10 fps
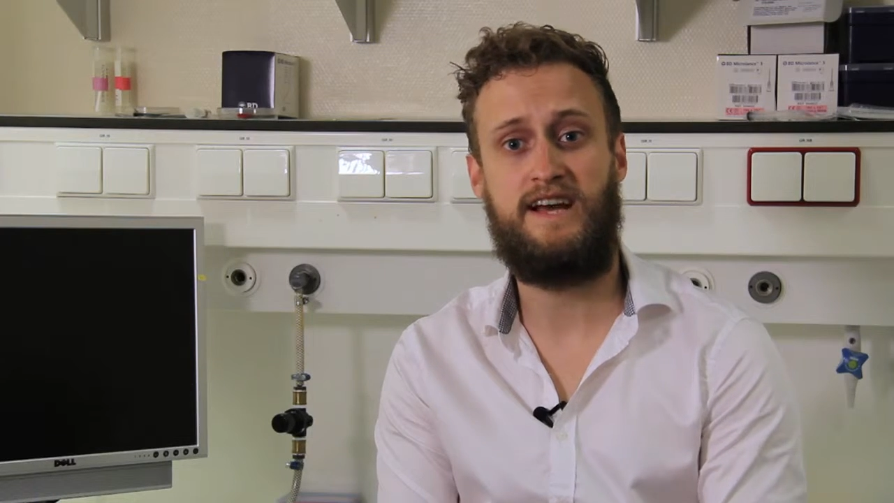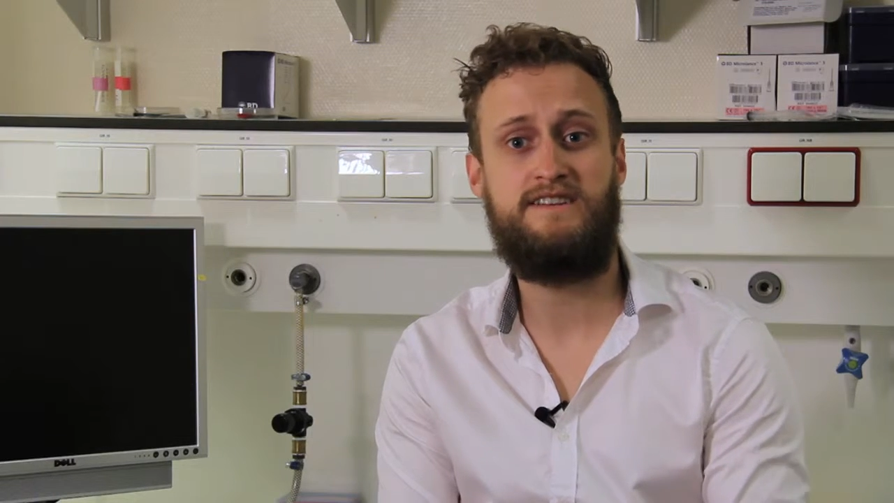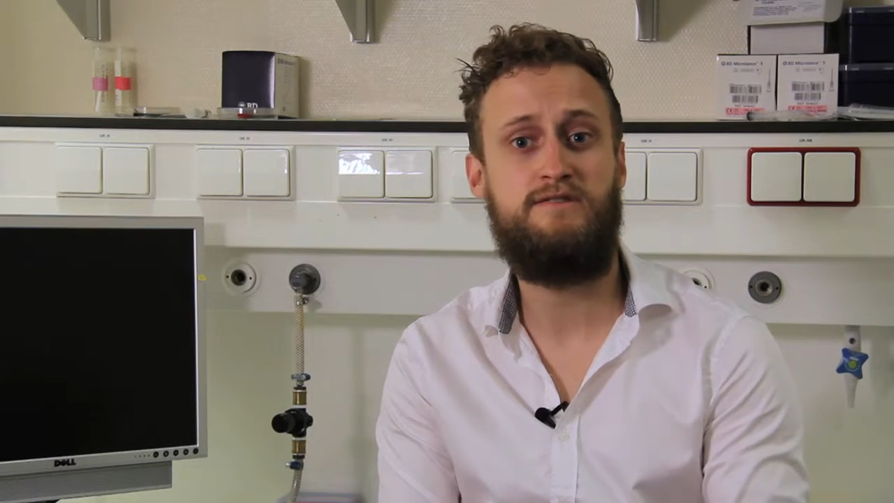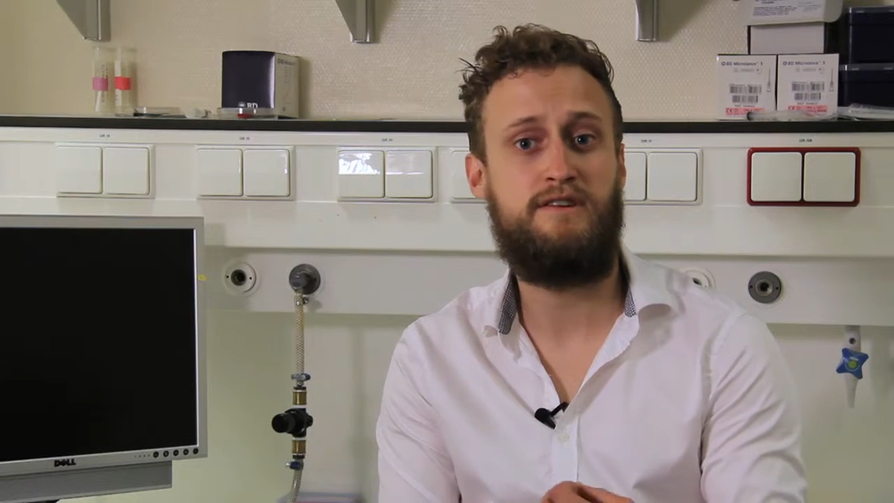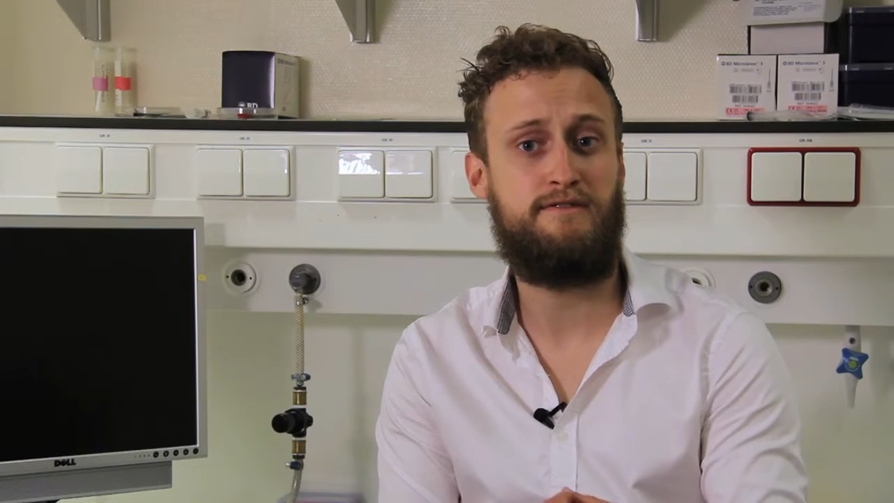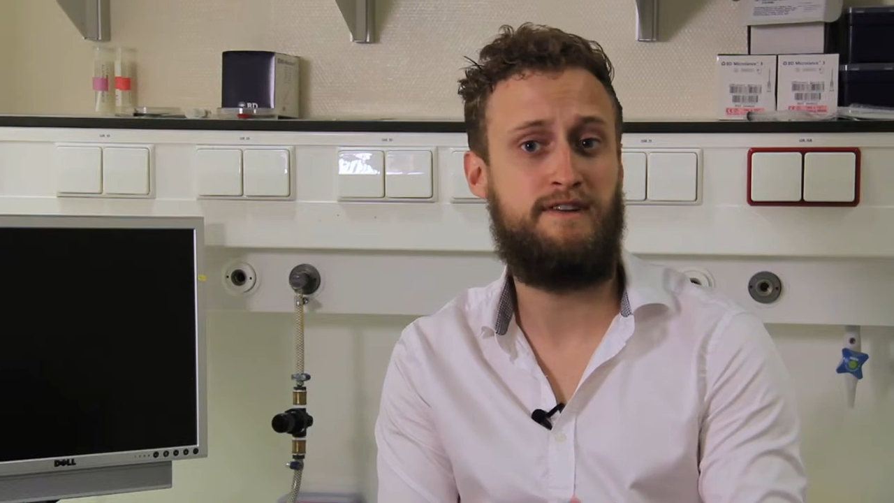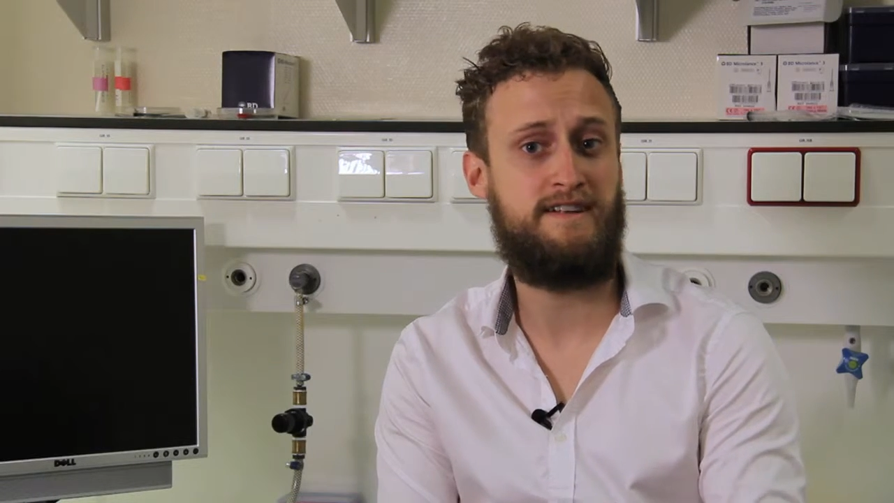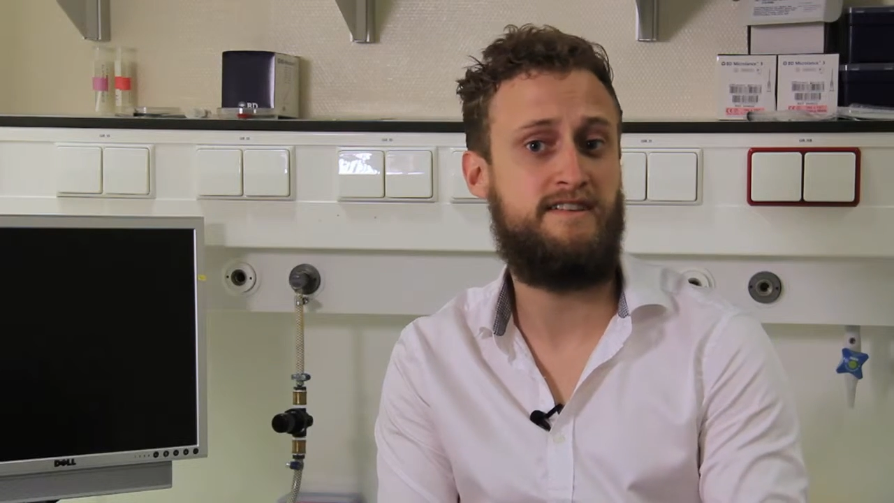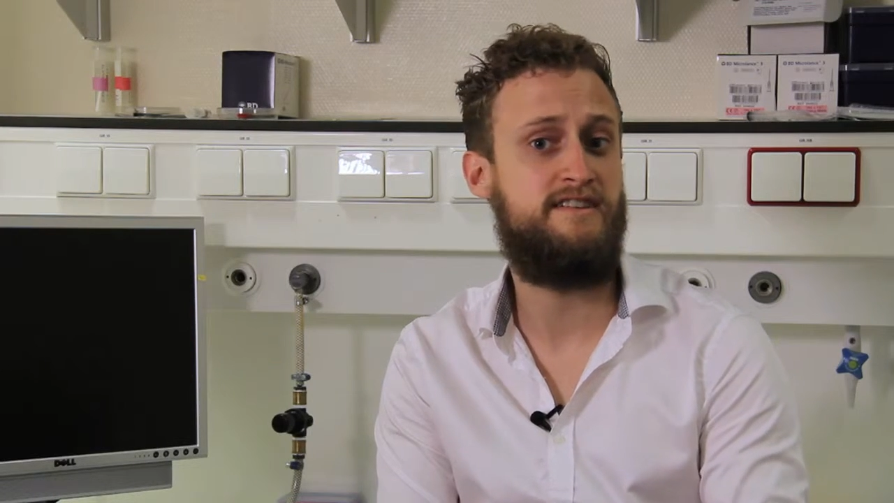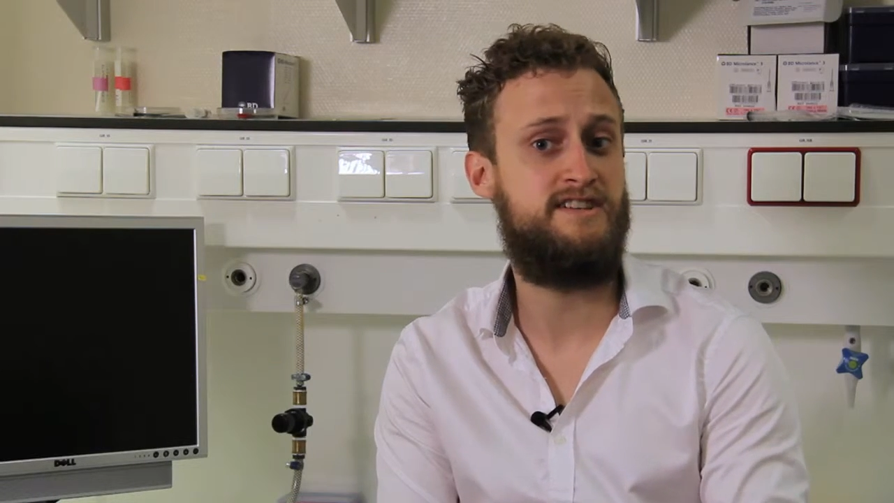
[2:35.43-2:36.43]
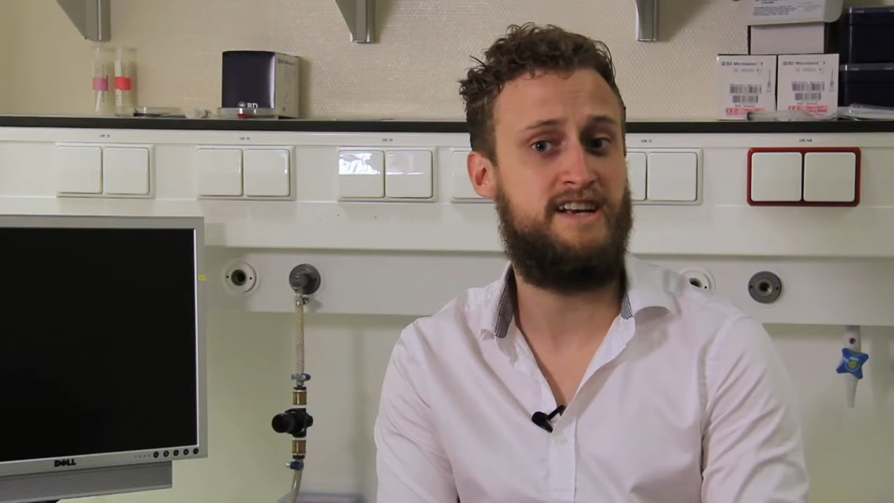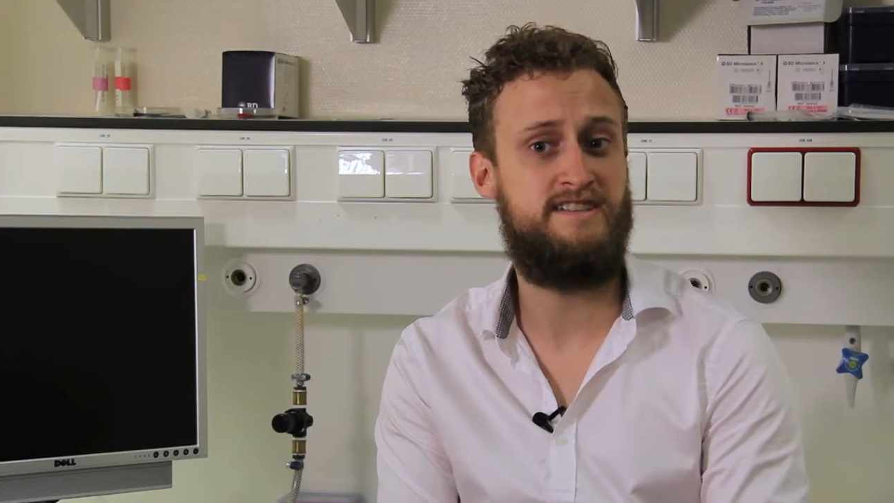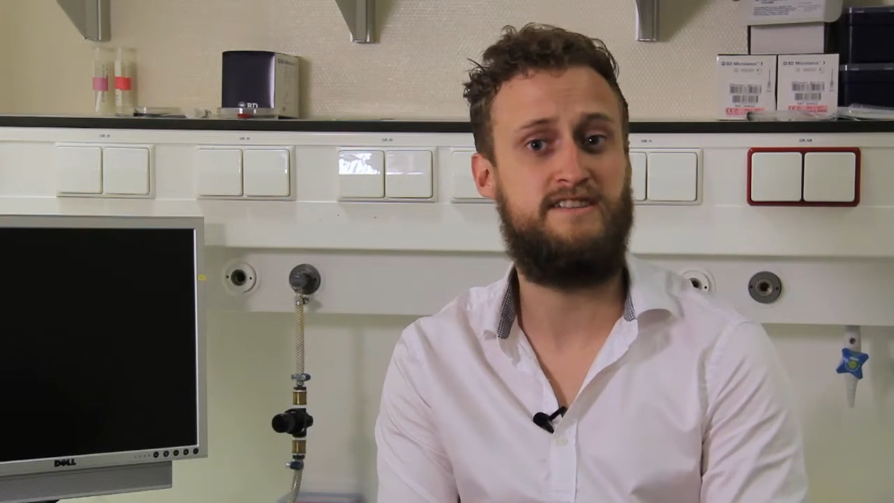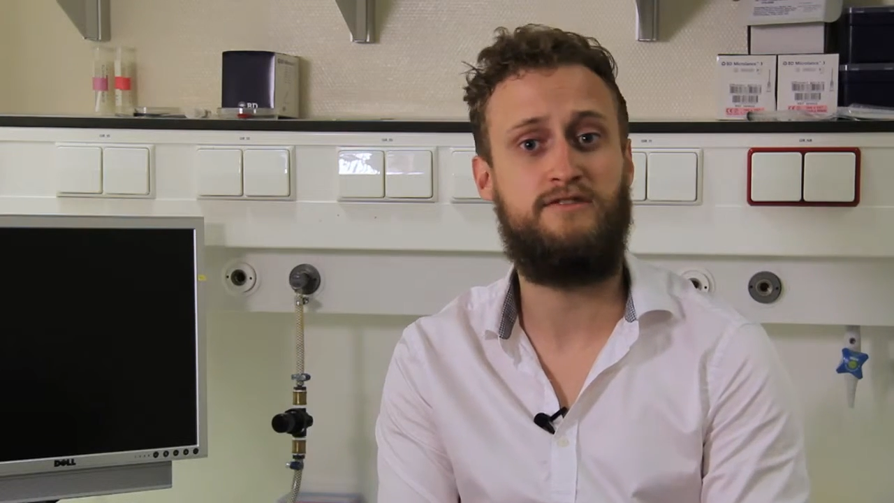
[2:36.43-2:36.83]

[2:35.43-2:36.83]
actually reflected a change in